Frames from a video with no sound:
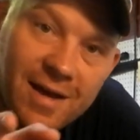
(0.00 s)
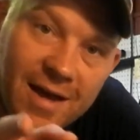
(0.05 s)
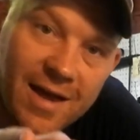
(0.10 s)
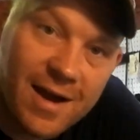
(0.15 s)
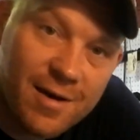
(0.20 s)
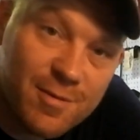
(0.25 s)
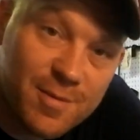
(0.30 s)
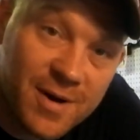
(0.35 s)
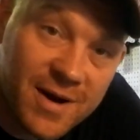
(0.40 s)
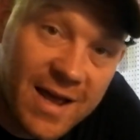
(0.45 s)

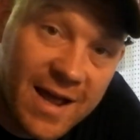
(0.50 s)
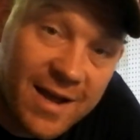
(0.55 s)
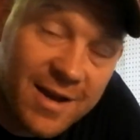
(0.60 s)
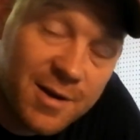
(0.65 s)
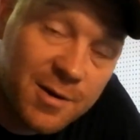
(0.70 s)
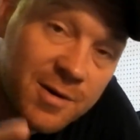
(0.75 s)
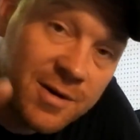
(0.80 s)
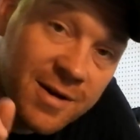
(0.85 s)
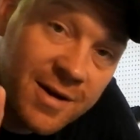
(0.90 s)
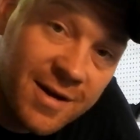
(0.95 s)
Hey everybody, how you
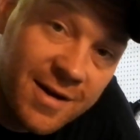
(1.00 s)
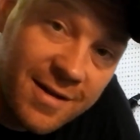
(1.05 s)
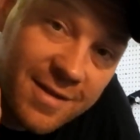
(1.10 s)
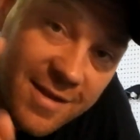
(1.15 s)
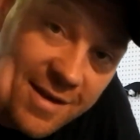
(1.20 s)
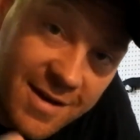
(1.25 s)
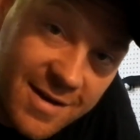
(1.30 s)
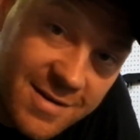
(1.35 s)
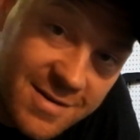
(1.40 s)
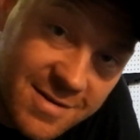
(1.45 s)
doing?
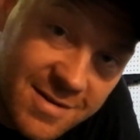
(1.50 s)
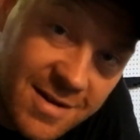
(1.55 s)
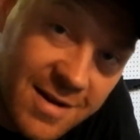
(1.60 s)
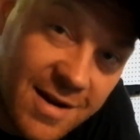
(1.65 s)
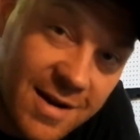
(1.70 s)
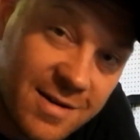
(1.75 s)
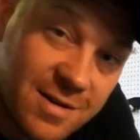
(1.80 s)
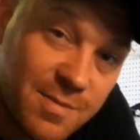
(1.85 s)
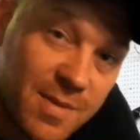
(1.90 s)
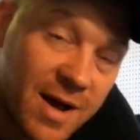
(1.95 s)
This
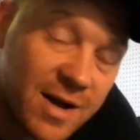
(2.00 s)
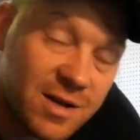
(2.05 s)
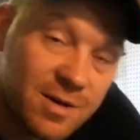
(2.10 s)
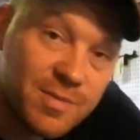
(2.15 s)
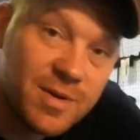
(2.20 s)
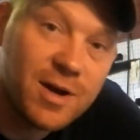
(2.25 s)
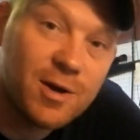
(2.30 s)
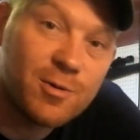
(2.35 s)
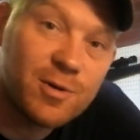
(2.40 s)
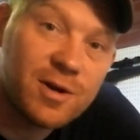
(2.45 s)
is about to
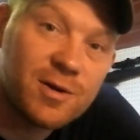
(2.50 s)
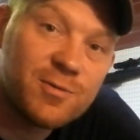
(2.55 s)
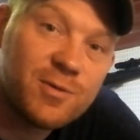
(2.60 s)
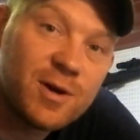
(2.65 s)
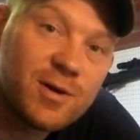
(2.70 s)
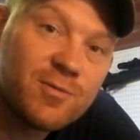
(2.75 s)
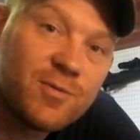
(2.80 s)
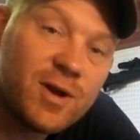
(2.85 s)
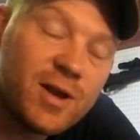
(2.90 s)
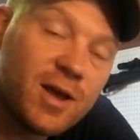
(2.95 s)
be a really
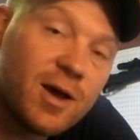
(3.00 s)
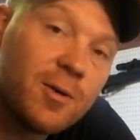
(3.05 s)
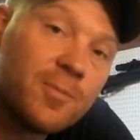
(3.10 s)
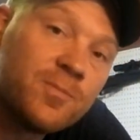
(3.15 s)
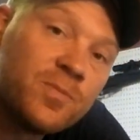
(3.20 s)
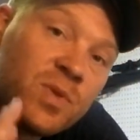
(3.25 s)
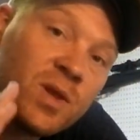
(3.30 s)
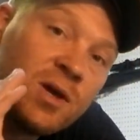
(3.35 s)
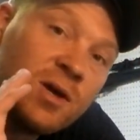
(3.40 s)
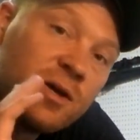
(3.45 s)
fun video.
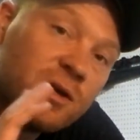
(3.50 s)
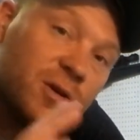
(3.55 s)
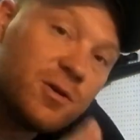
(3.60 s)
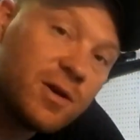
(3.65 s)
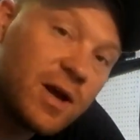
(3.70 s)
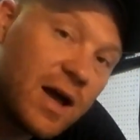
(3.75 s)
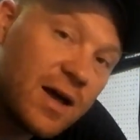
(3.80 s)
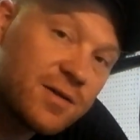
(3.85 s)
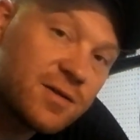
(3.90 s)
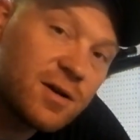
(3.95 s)

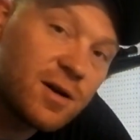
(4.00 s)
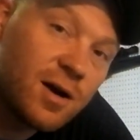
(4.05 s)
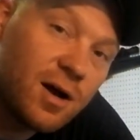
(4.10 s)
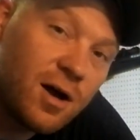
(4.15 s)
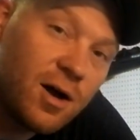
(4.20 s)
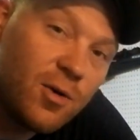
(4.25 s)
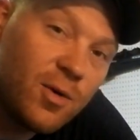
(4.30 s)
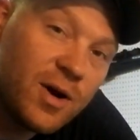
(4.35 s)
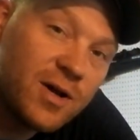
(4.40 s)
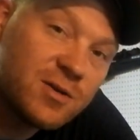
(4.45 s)
You guys are
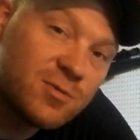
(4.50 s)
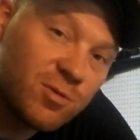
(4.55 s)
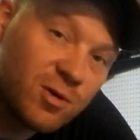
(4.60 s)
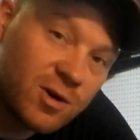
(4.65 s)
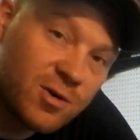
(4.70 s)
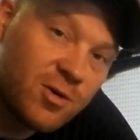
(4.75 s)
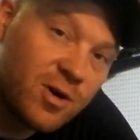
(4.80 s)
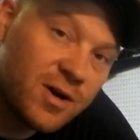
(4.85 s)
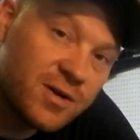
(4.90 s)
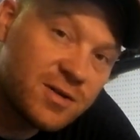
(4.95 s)
always
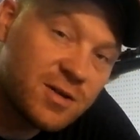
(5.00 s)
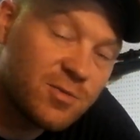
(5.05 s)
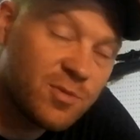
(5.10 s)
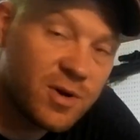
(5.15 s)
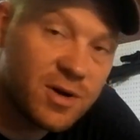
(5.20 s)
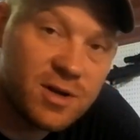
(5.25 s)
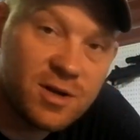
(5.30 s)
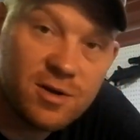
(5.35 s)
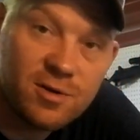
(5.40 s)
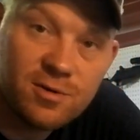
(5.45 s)
requesting
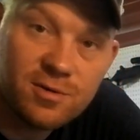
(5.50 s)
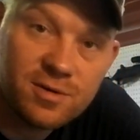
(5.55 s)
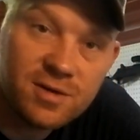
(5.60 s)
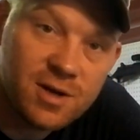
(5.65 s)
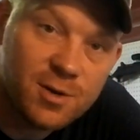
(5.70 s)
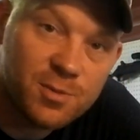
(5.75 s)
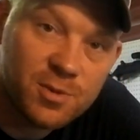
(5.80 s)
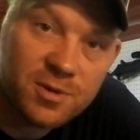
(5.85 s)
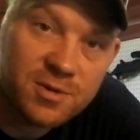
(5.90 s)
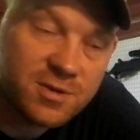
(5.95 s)
we do
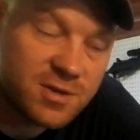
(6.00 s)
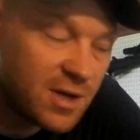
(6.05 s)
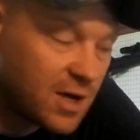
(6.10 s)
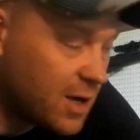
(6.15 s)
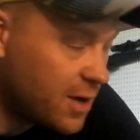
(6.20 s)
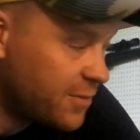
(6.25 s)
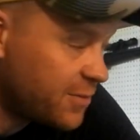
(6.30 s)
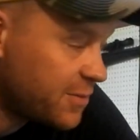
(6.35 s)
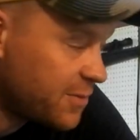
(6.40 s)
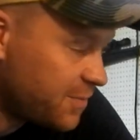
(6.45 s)
different
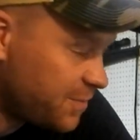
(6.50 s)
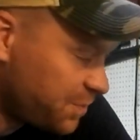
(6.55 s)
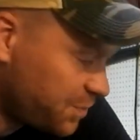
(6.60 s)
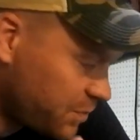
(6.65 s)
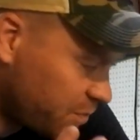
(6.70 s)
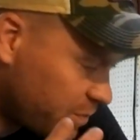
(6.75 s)
stuff.